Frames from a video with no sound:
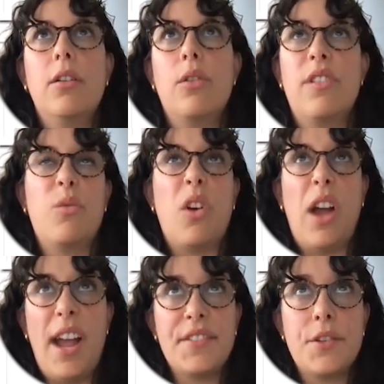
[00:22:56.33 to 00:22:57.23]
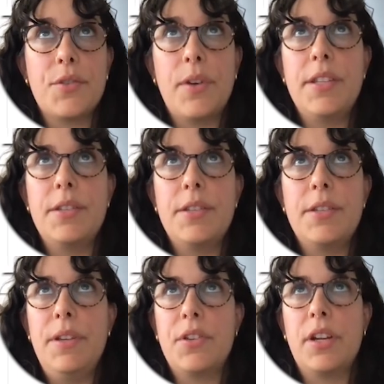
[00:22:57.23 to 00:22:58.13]
or the wrong access rights. Maybe
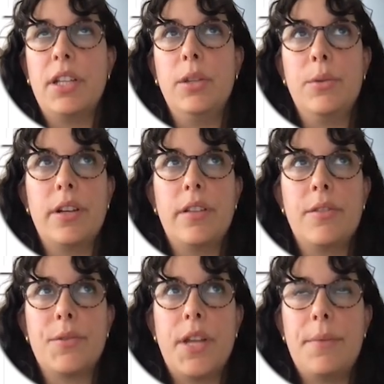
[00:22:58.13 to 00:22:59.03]
he's not included in those